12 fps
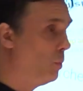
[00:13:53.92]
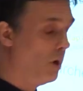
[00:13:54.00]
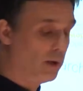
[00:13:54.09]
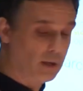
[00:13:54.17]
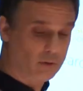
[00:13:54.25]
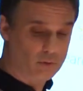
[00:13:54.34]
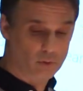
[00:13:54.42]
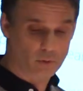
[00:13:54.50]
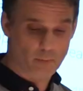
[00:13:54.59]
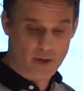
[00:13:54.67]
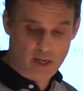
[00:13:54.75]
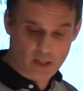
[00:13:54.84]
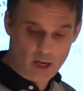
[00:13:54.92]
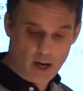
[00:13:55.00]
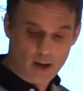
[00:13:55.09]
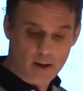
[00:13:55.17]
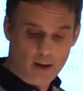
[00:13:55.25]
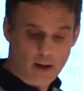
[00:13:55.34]
working through the
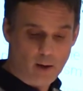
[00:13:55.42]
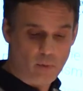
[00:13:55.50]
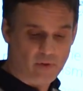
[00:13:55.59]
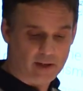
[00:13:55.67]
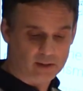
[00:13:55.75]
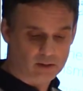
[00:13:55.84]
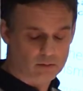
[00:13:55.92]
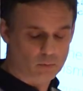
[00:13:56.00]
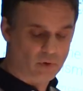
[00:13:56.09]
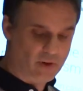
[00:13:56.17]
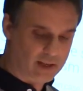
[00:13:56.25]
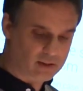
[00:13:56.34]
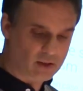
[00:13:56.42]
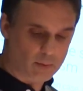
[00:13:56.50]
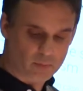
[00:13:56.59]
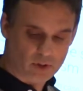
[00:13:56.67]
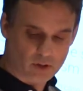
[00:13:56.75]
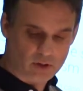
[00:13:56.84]
media, and we've had
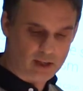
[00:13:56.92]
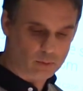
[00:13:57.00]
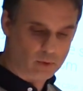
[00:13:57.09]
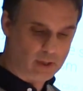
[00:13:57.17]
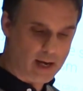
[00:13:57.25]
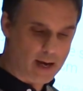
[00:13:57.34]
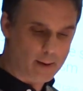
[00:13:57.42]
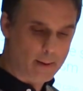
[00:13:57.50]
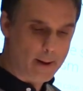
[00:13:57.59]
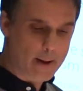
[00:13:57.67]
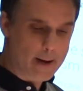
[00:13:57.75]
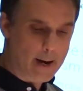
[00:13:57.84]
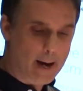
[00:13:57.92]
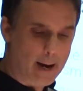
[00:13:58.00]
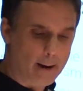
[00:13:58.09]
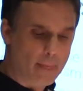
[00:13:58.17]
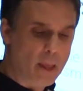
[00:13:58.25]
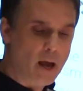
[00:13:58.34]
some success with that.
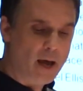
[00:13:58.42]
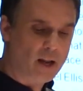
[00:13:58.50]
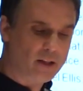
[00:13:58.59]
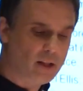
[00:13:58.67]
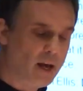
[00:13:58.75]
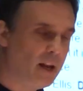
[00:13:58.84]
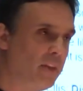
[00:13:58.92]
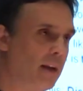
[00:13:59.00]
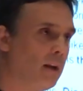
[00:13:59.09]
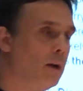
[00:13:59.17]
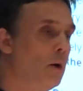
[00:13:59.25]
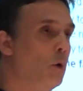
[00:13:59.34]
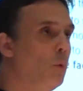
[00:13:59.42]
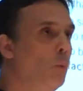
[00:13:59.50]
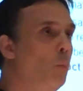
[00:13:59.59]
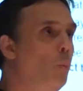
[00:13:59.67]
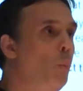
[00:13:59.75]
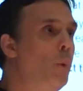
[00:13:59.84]
And I think
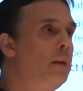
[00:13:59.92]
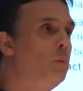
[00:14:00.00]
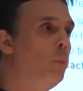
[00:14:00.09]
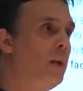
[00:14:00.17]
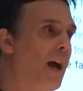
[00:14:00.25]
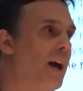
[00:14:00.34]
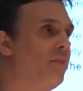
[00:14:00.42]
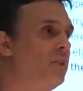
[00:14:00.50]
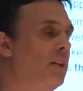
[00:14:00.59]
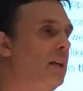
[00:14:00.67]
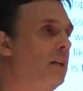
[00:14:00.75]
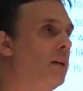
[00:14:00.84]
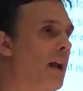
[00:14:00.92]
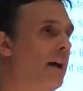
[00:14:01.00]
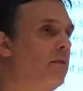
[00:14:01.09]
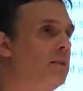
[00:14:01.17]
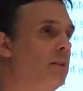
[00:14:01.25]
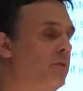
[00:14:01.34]
we have seen the
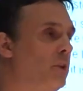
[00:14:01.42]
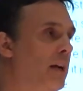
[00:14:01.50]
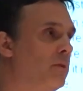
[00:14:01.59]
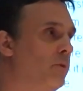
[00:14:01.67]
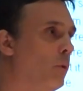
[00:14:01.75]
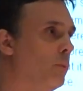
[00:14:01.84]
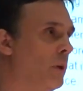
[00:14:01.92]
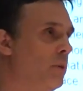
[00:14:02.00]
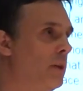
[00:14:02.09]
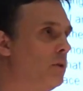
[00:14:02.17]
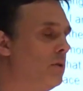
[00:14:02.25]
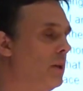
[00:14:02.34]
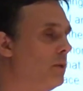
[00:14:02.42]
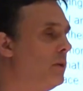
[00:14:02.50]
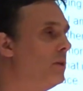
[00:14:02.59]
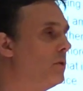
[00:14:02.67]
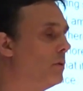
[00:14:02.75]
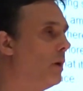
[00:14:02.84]
narrative transform. So this
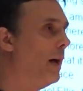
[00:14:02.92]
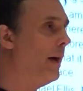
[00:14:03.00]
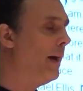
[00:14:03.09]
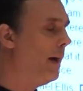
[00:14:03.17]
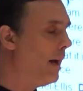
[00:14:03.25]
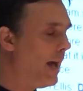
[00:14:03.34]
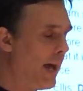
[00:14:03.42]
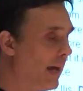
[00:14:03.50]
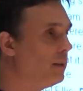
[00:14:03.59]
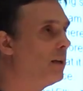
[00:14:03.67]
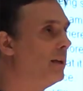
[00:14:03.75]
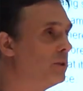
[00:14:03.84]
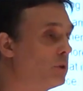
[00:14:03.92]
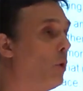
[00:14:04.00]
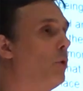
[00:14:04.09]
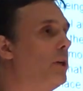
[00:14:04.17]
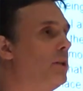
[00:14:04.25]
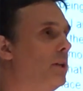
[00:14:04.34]
is actually
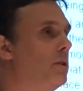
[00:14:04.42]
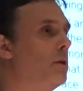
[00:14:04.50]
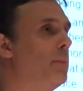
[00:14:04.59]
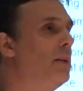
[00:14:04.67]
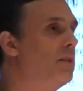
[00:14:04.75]
astonishing to me